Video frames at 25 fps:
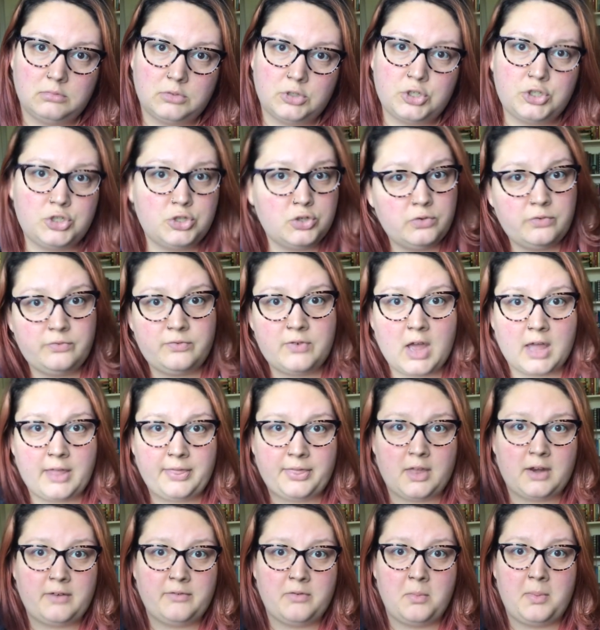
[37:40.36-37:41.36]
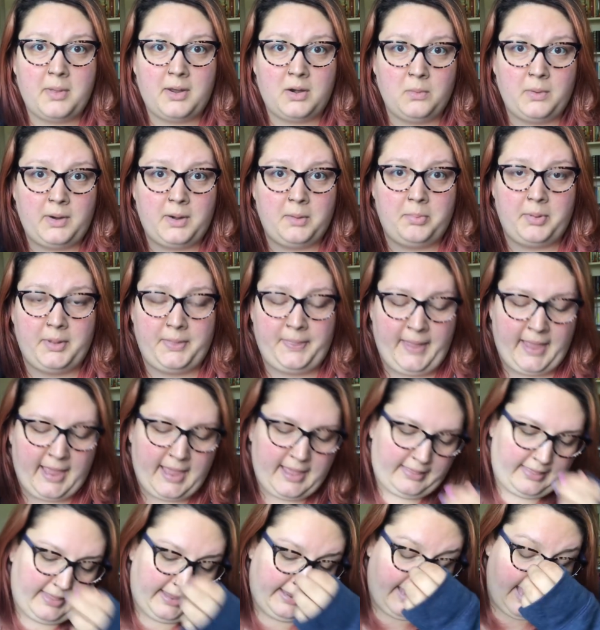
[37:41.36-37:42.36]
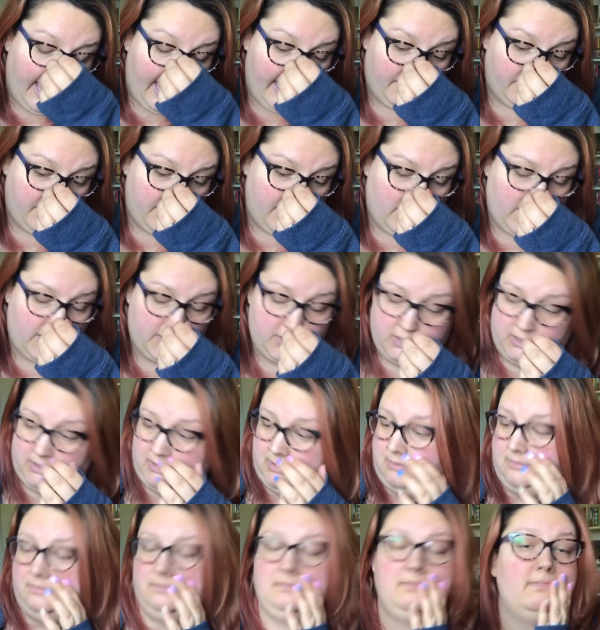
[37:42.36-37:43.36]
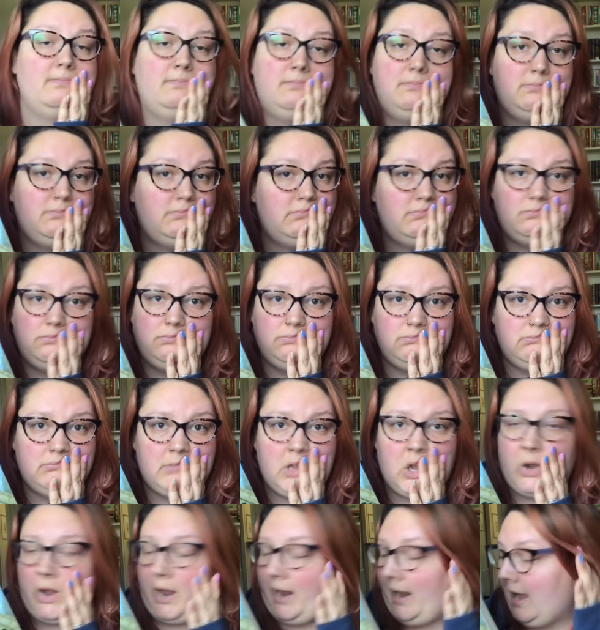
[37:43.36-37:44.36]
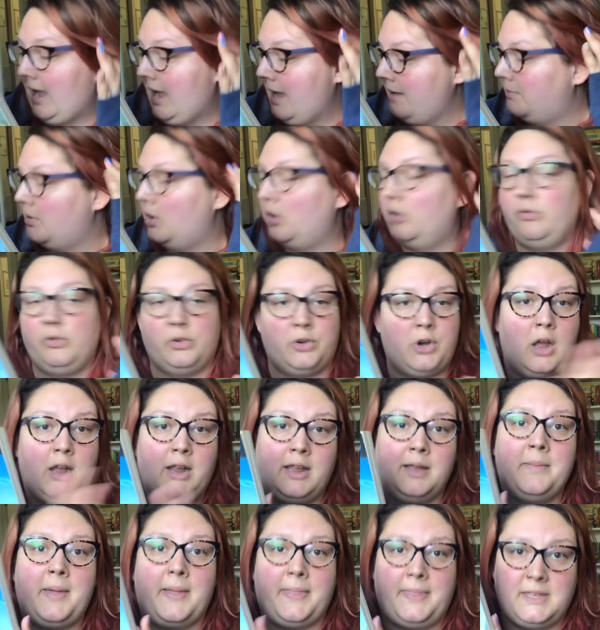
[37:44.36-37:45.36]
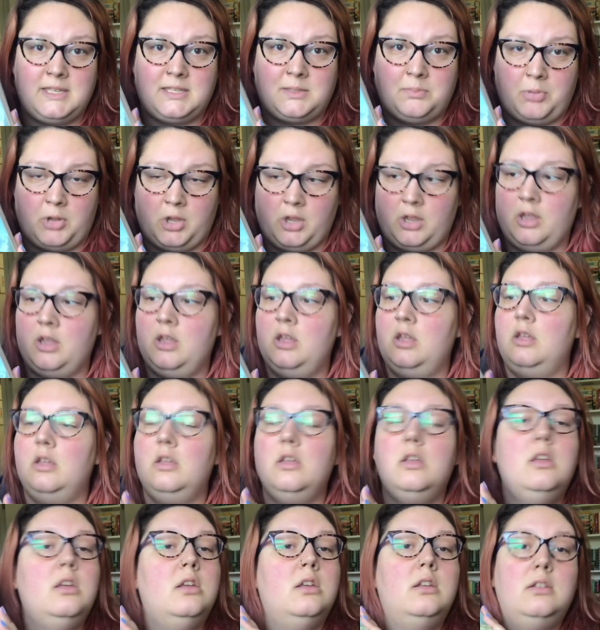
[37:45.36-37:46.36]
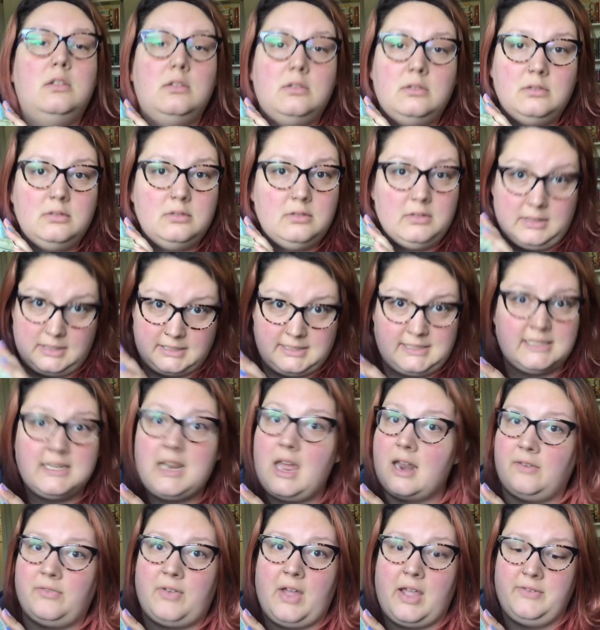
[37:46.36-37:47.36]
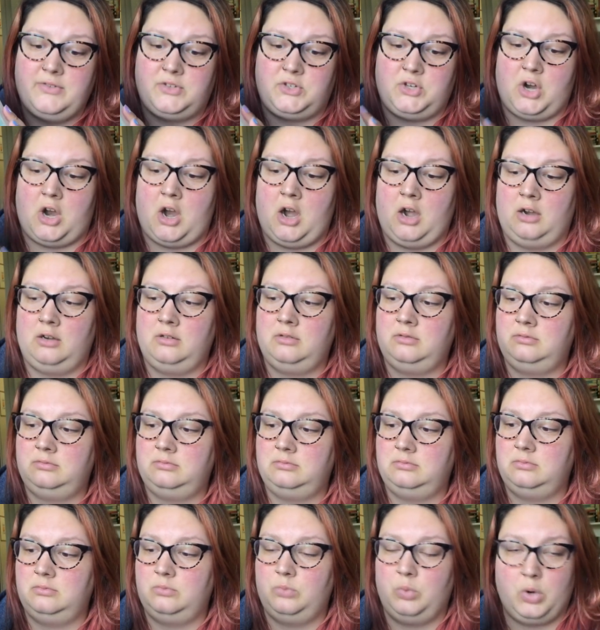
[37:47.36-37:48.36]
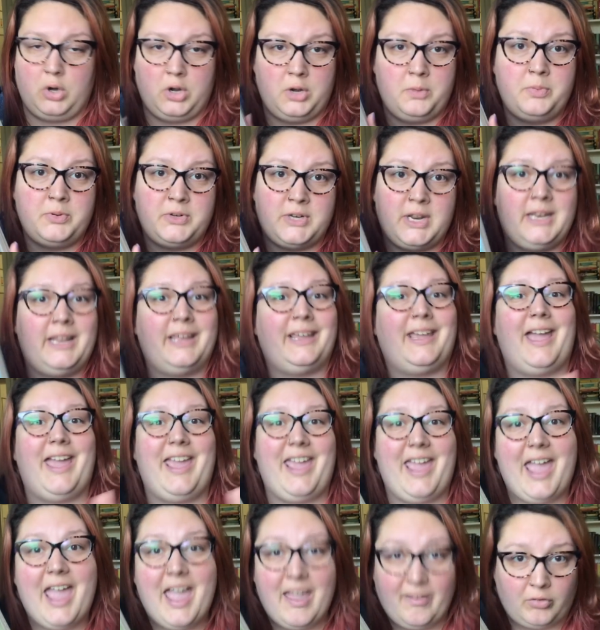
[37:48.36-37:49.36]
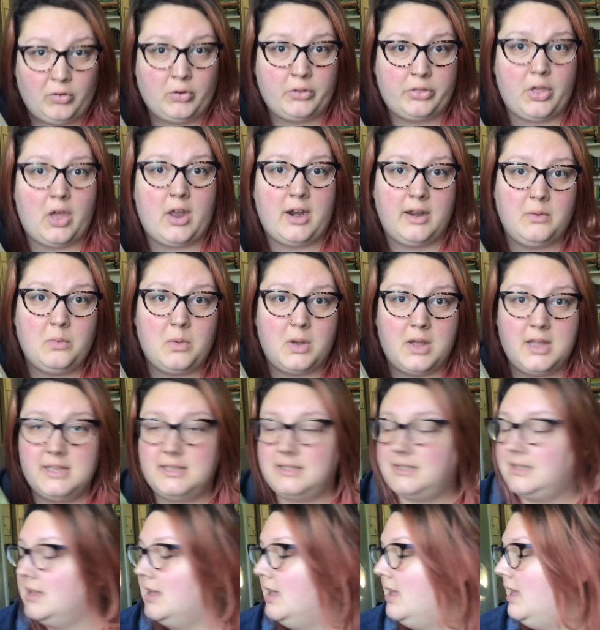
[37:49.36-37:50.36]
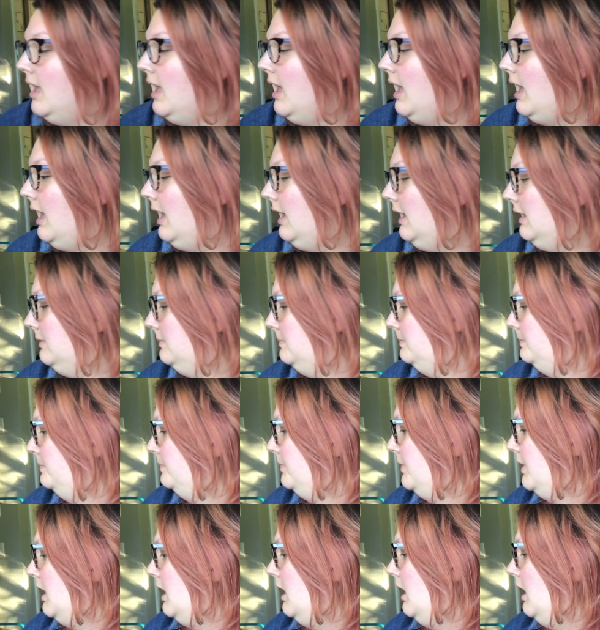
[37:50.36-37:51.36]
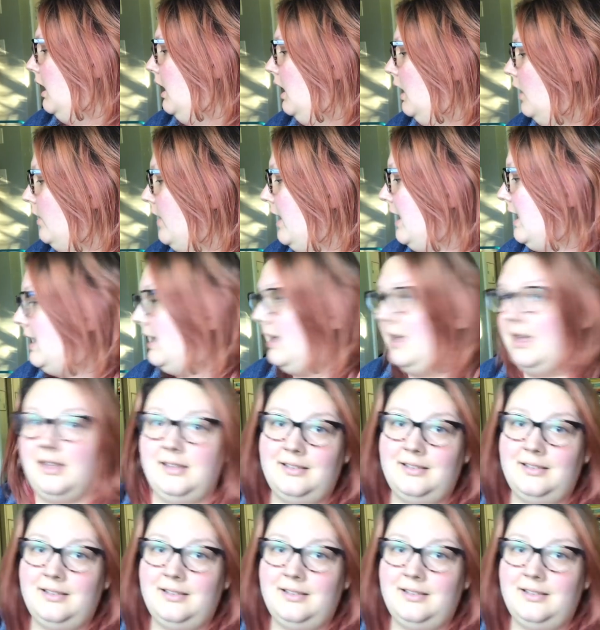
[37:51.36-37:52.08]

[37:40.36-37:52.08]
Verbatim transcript: Could you have not thought of a better way to put that? Like, I don't know. I just, okay, I'm over talking about this book. It's not a five star. We're going to pretend like I ever thought it was. Um, okay.